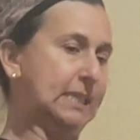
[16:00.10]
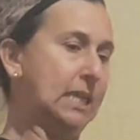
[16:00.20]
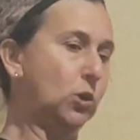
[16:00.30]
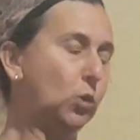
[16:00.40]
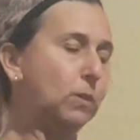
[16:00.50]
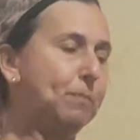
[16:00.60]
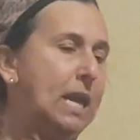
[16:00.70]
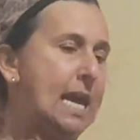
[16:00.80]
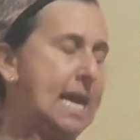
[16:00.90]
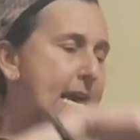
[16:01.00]
single,
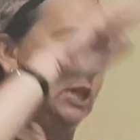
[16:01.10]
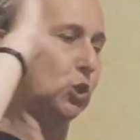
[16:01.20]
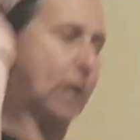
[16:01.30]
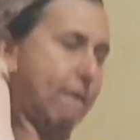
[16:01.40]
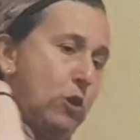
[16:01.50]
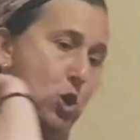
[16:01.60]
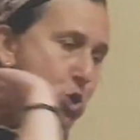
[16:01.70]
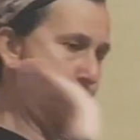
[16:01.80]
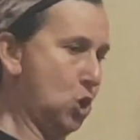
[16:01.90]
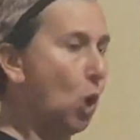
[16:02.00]
he's got to have
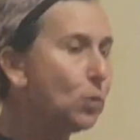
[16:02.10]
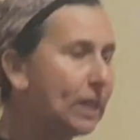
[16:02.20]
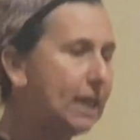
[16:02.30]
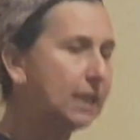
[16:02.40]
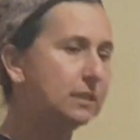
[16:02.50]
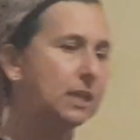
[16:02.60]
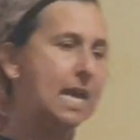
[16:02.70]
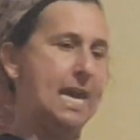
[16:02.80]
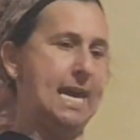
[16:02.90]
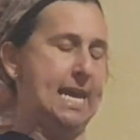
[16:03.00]
no kids,
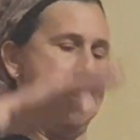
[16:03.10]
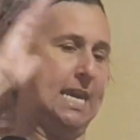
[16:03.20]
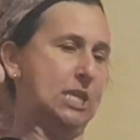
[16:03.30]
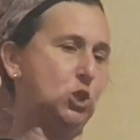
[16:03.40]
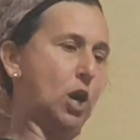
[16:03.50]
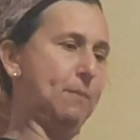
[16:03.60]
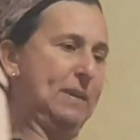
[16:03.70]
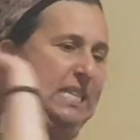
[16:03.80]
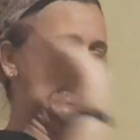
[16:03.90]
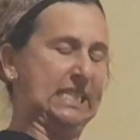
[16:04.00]
he's got to
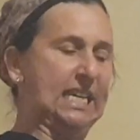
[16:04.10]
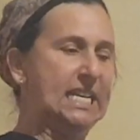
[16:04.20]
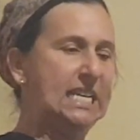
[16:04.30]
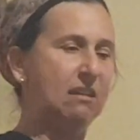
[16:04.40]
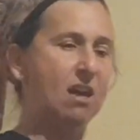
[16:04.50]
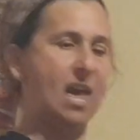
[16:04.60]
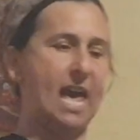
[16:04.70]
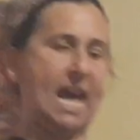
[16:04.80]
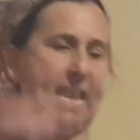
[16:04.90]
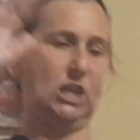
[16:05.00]
be skinny,
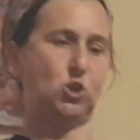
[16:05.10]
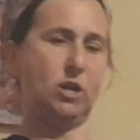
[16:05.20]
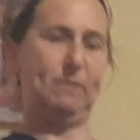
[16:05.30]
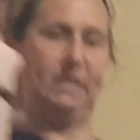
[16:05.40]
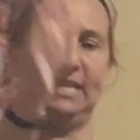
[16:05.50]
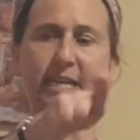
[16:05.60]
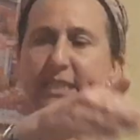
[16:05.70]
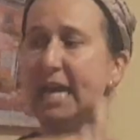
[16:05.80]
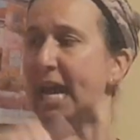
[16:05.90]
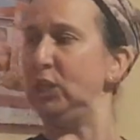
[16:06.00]
and he's got to be
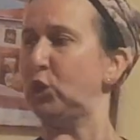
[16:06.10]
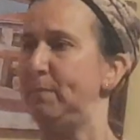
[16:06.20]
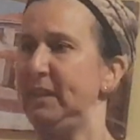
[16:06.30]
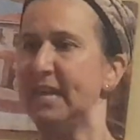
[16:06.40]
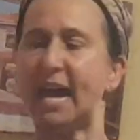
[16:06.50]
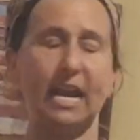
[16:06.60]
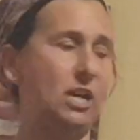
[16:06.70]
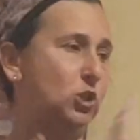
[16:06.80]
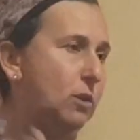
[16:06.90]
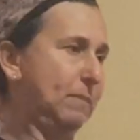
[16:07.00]
this, and he's got to be that, and
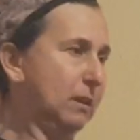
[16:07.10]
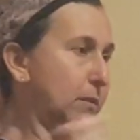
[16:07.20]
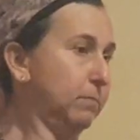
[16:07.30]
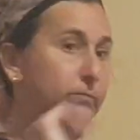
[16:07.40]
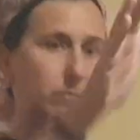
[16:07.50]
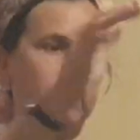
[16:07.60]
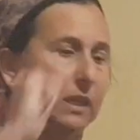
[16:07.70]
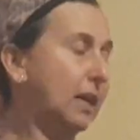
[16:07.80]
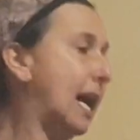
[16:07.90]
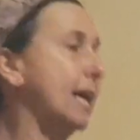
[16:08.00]
he's got to be
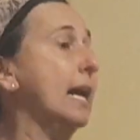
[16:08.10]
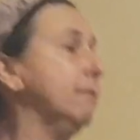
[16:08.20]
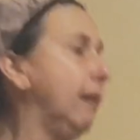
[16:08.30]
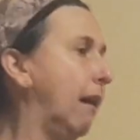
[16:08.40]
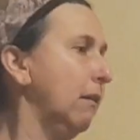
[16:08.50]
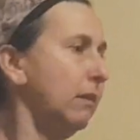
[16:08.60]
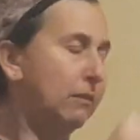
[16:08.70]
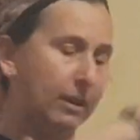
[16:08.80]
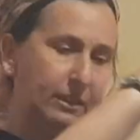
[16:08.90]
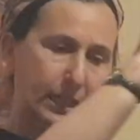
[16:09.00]
Chagagya.
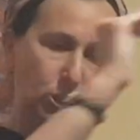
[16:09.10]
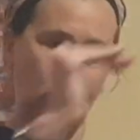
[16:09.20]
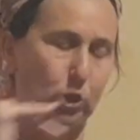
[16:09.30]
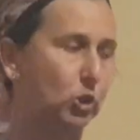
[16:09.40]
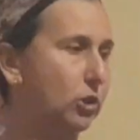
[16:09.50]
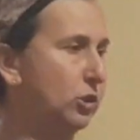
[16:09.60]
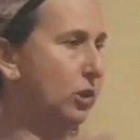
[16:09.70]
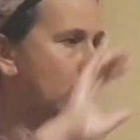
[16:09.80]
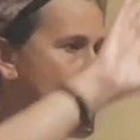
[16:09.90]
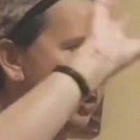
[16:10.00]
Like the list goes on, you
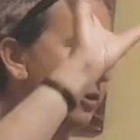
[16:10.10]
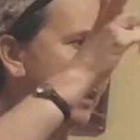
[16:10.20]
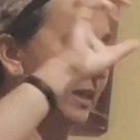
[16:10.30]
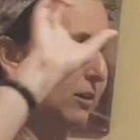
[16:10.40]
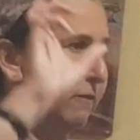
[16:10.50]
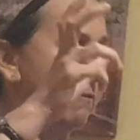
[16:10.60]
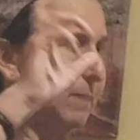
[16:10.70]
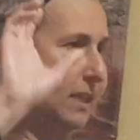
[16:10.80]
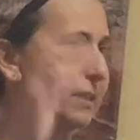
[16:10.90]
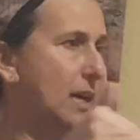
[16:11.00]
know, the song then of
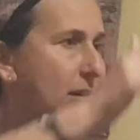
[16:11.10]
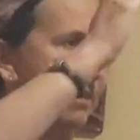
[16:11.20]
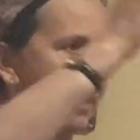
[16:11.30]
Pesach.